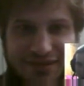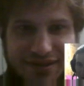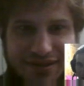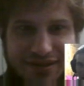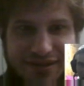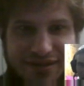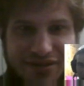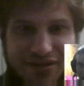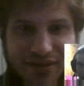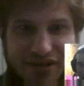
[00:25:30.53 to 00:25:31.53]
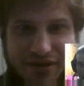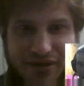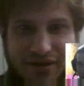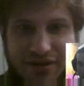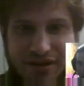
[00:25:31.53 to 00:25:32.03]
It's still my turn.
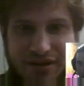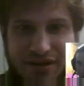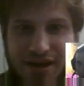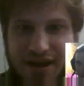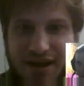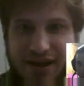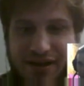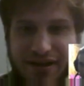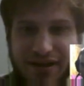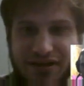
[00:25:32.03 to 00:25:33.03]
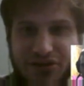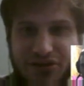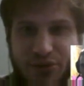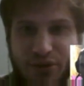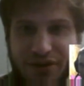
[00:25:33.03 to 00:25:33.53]
I got to get 2
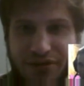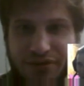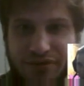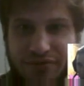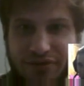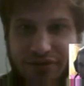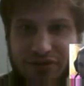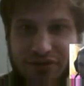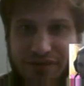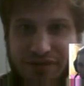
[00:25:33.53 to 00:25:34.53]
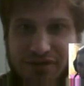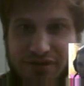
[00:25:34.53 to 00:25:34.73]
more of your little ships.